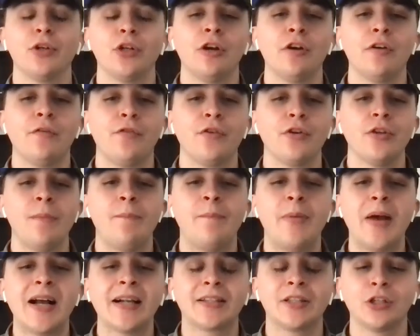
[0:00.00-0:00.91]
here for the
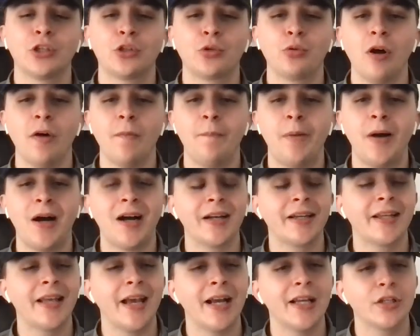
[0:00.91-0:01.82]
Back to 12
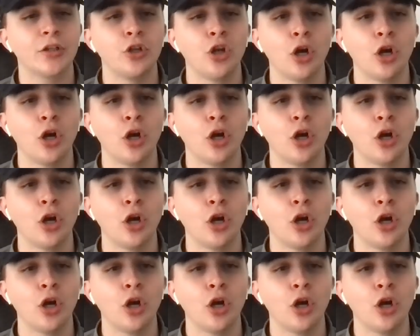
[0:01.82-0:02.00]
podcast.